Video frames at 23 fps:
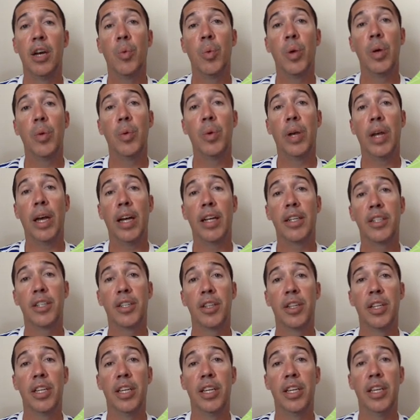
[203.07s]
we would
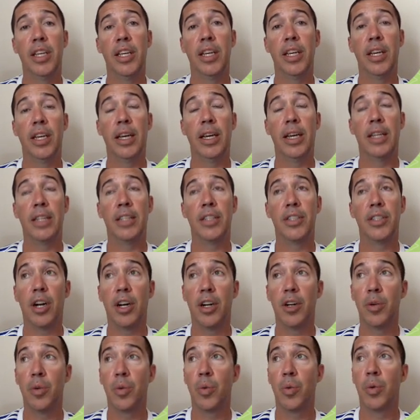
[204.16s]
actually
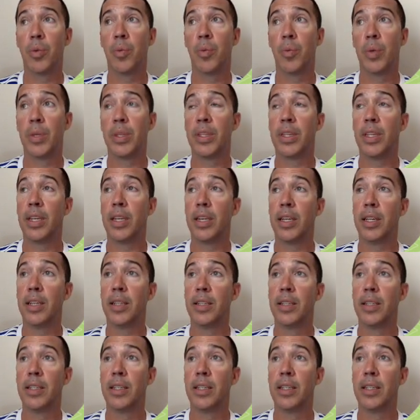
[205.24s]
start with the